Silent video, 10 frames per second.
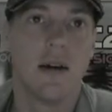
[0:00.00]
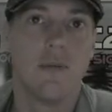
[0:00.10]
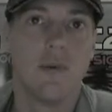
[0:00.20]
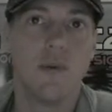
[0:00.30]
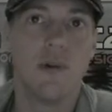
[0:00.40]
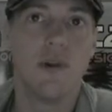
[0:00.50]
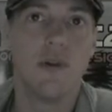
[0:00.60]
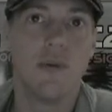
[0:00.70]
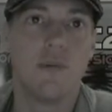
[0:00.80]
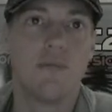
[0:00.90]
woman
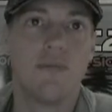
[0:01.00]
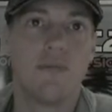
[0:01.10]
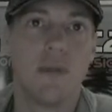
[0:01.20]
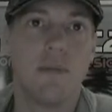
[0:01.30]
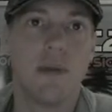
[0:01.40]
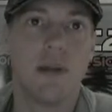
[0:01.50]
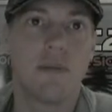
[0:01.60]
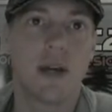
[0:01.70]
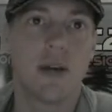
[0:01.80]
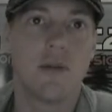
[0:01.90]
who had maybe been
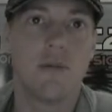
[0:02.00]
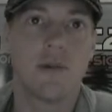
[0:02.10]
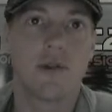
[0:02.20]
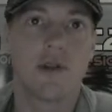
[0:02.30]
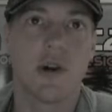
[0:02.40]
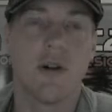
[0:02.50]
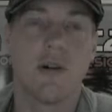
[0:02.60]
killed or shot,